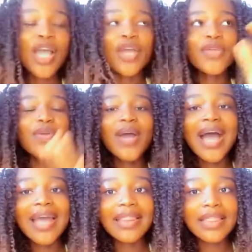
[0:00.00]
you
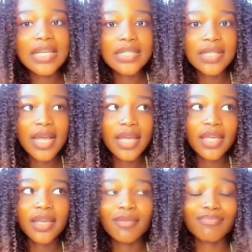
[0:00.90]
hide things
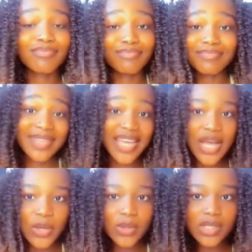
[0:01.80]
like
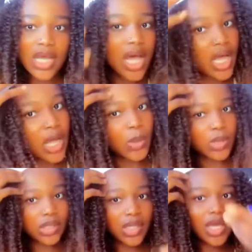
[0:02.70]
girls hung out,